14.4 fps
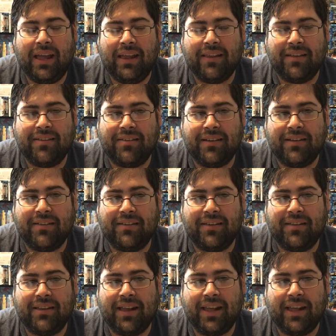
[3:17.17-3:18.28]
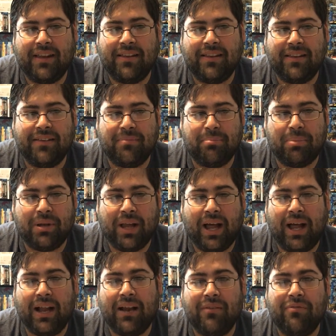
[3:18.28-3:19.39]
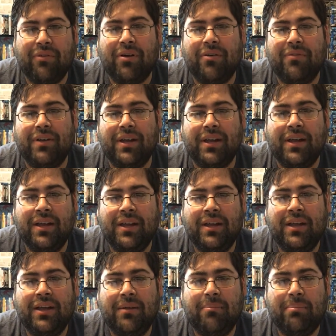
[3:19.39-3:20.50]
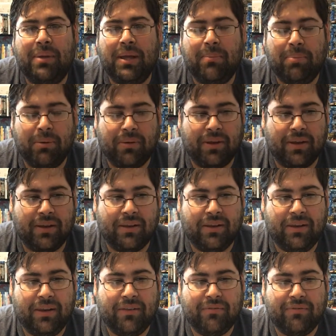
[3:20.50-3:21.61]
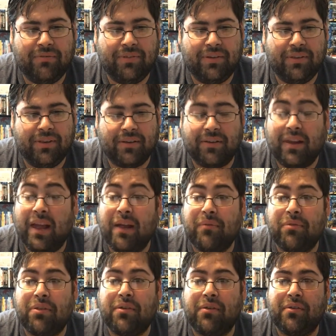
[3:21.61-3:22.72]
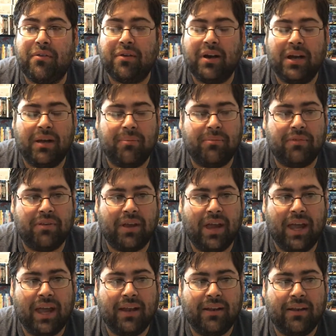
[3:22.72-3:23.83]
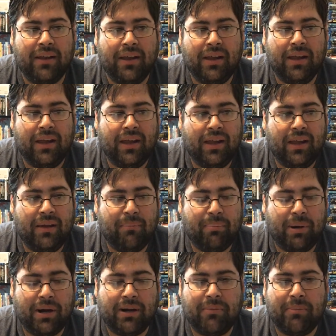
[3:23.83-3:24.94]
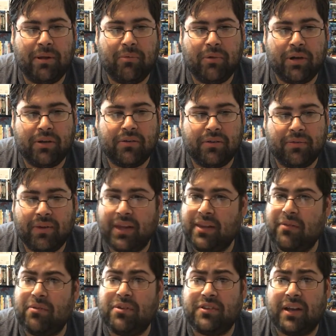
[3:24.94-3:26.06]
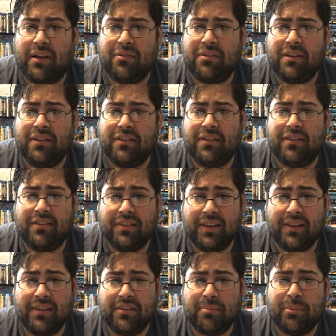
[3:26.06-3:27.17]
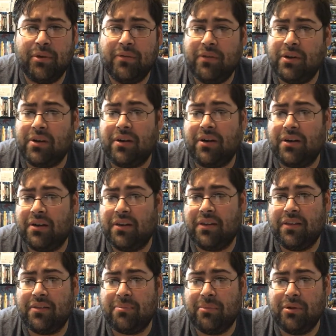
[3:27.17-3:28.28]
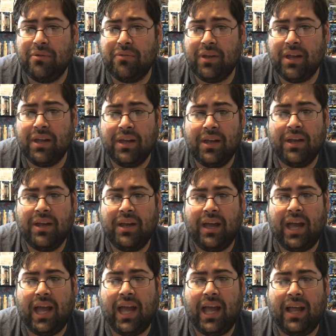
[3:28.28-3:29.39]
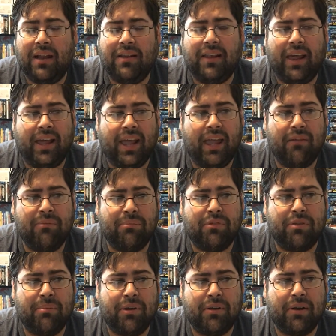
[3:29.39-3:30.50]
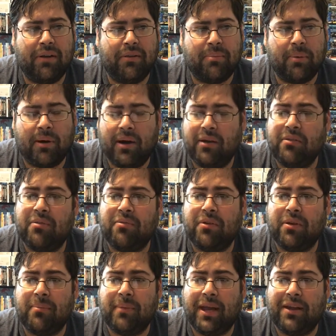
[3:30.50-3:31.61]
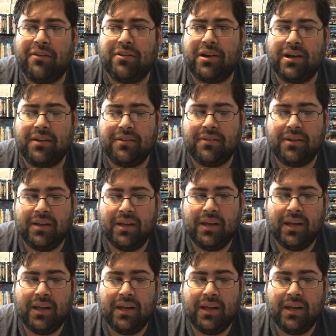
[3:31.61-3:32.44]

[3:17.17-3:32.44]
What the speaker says: in the sense that they had this plot involving people that lived their lives through dreams, and part of me wonders if like the Wachowskis had seen this movie or heard of this movie, and that gave them some of their inspiration for The Matrix.